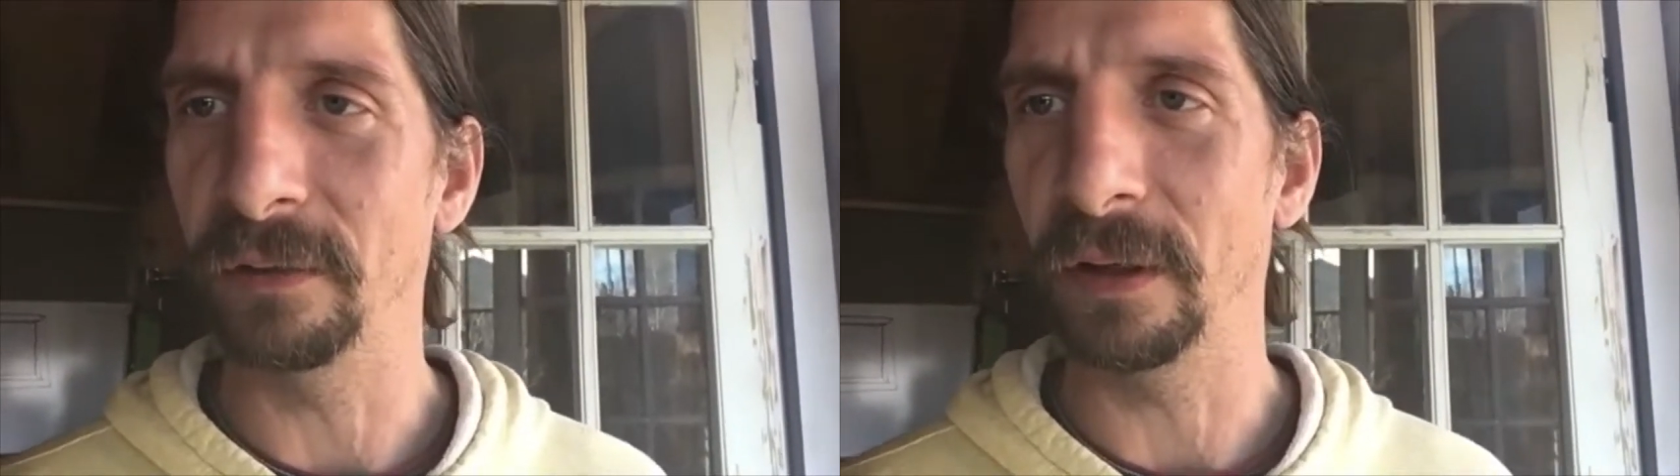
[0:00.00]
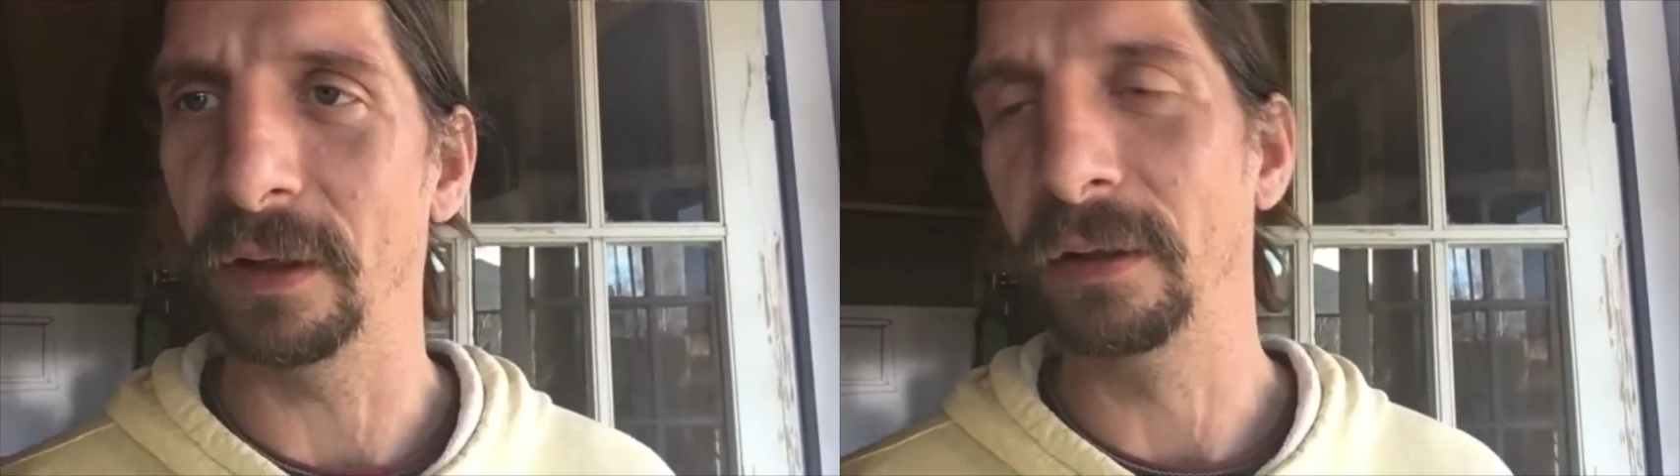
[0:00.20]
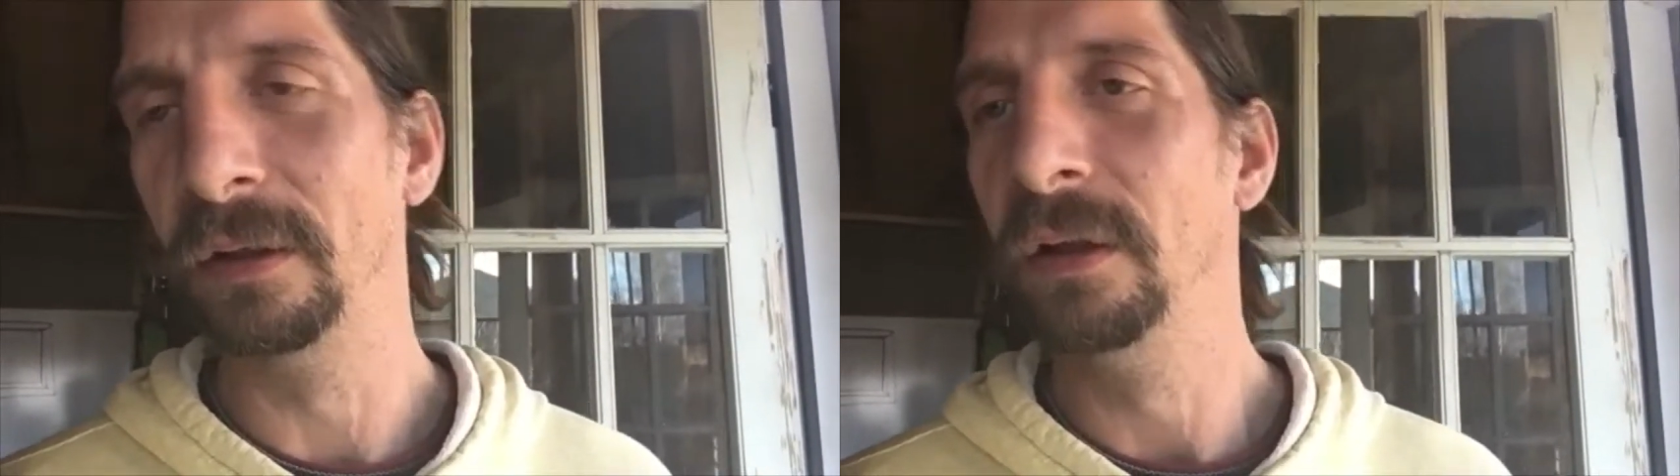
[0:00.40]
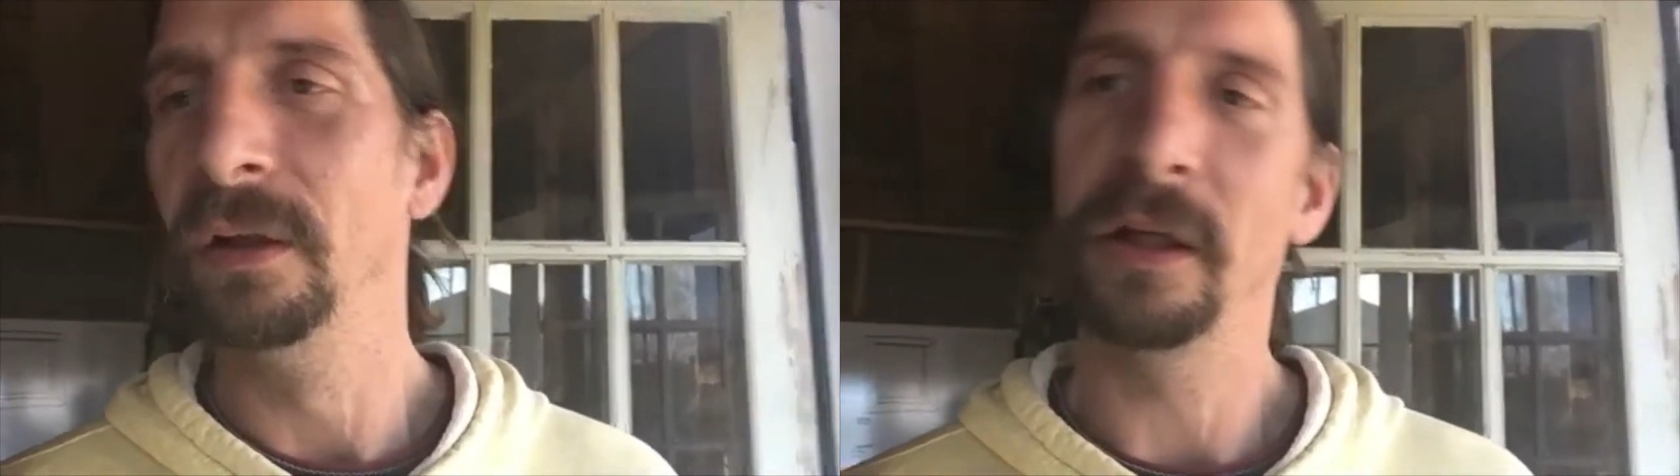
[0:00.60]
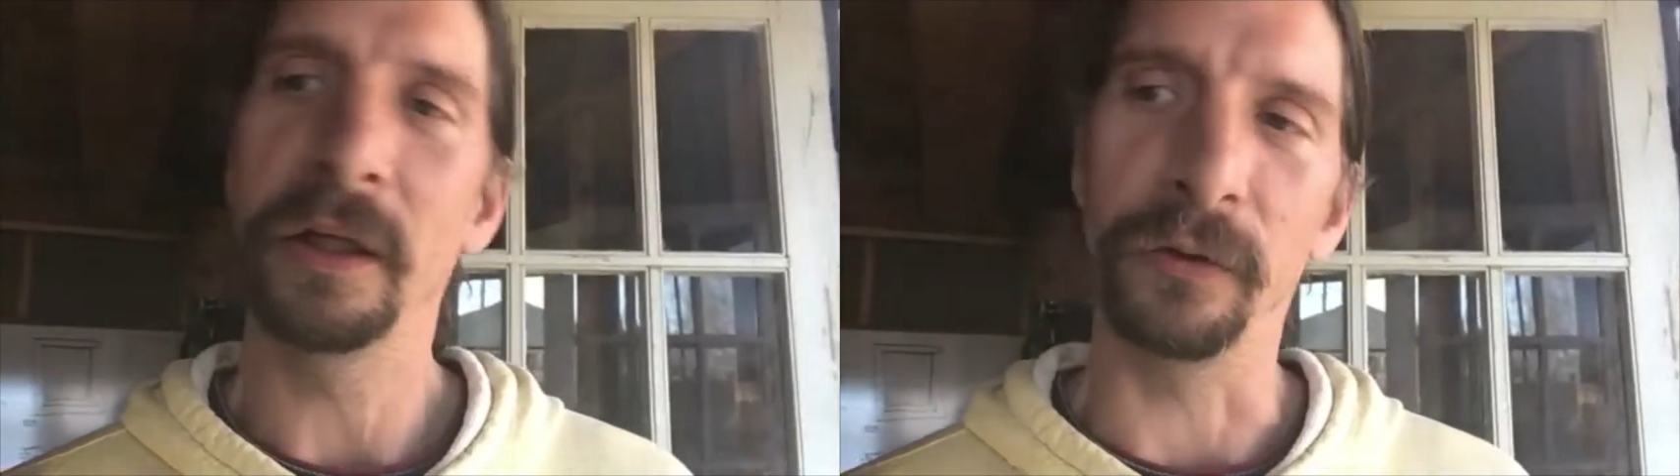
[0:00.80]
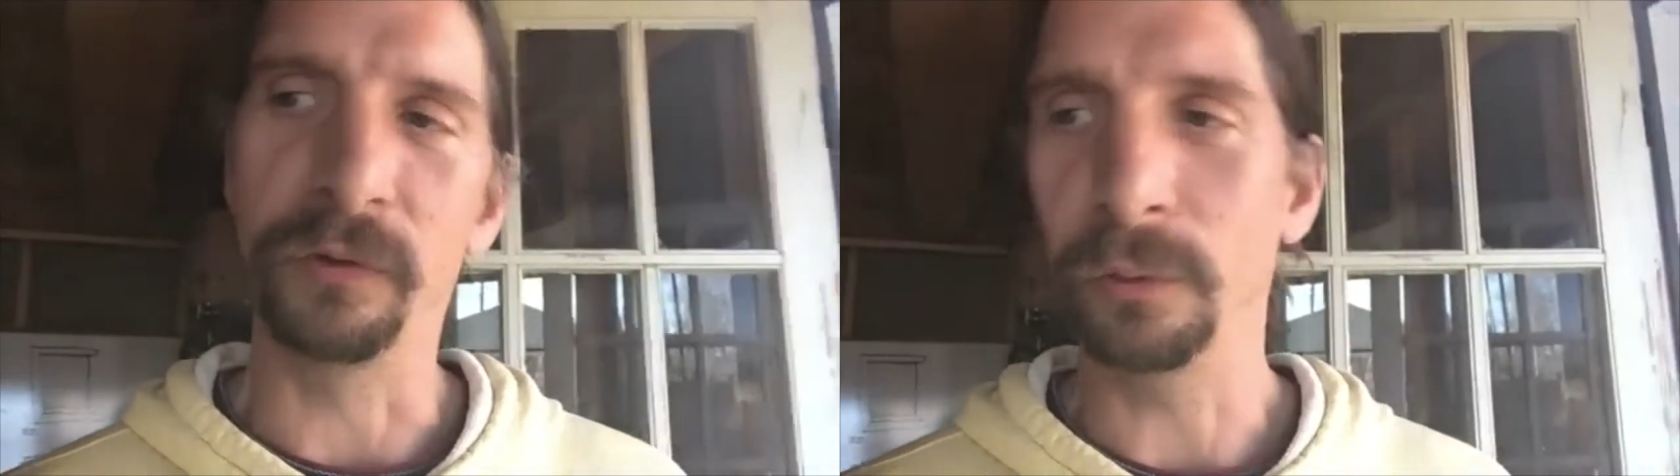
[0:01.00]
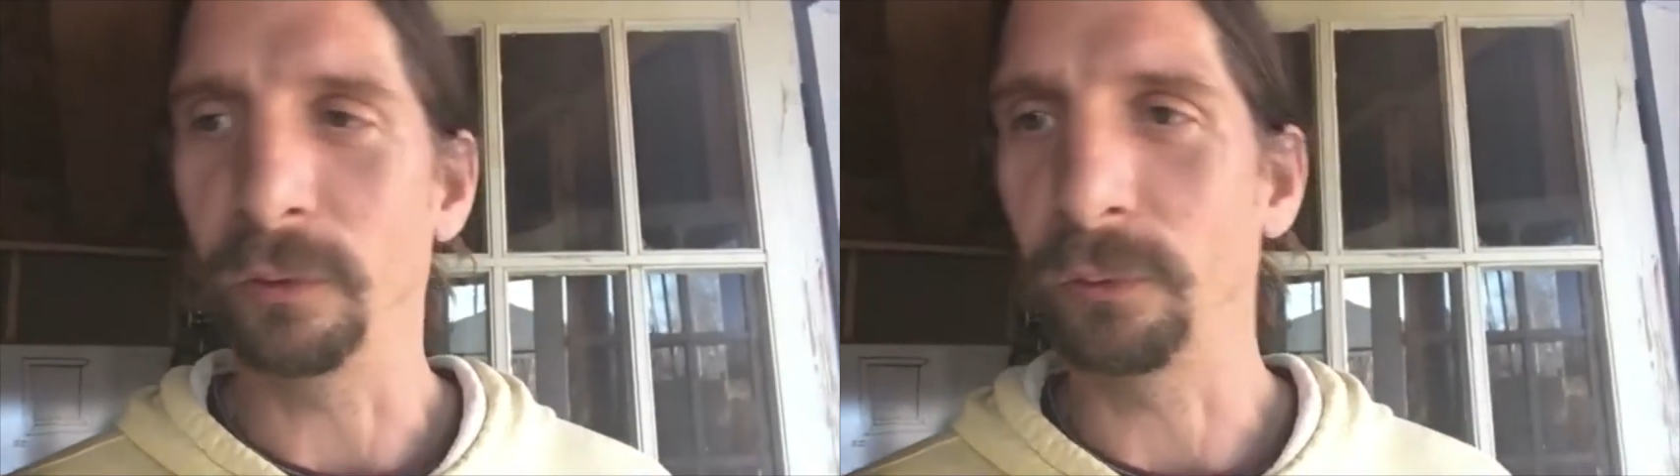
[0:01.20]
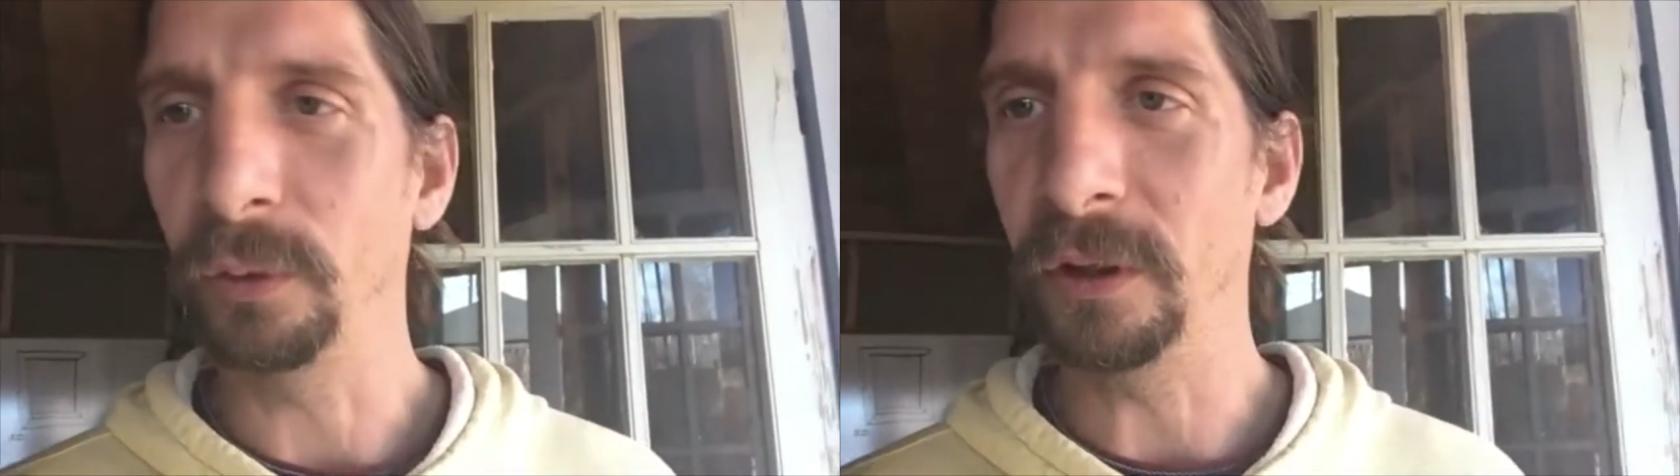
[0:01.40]
you know, 2 or
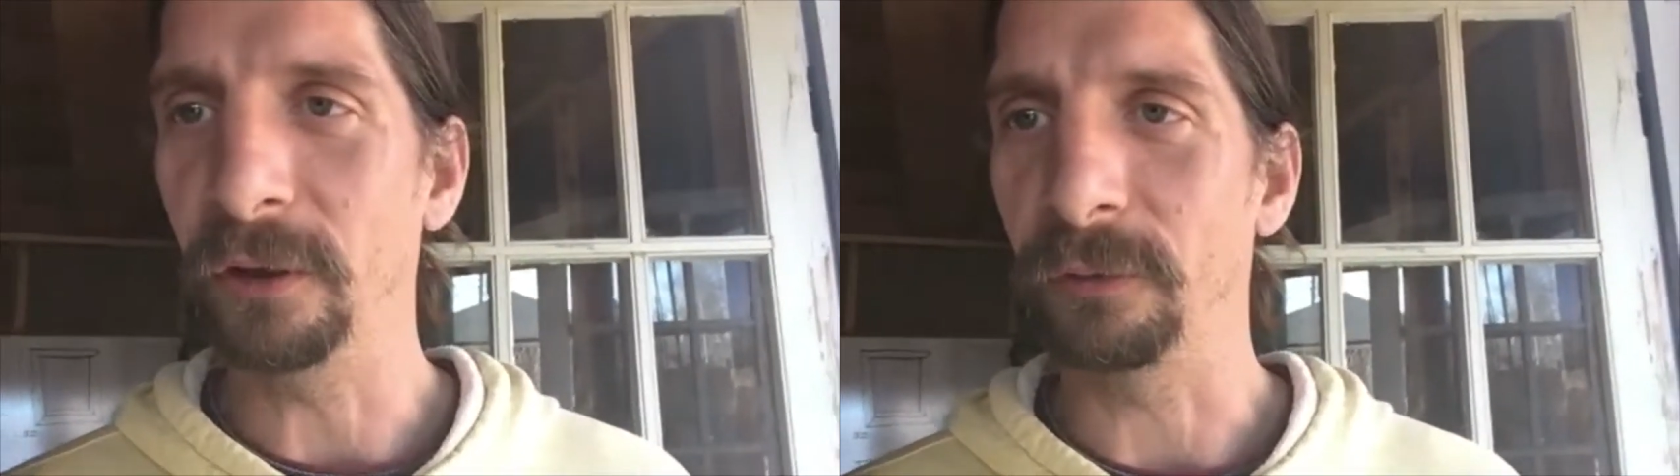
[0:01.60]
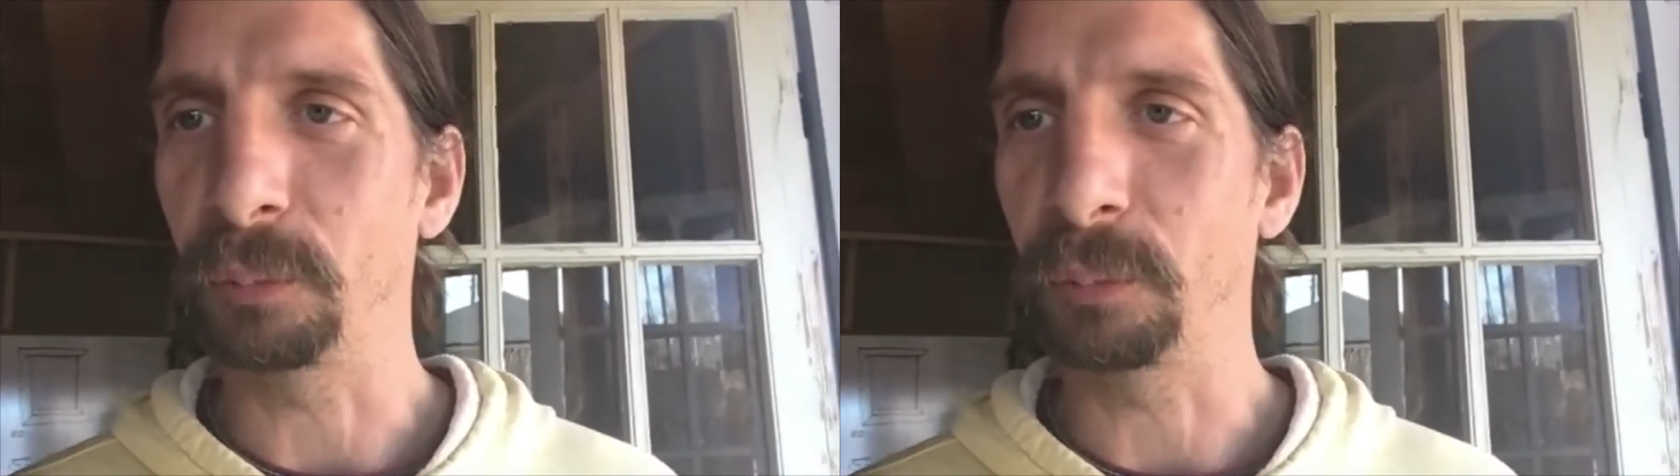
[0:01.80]
3 years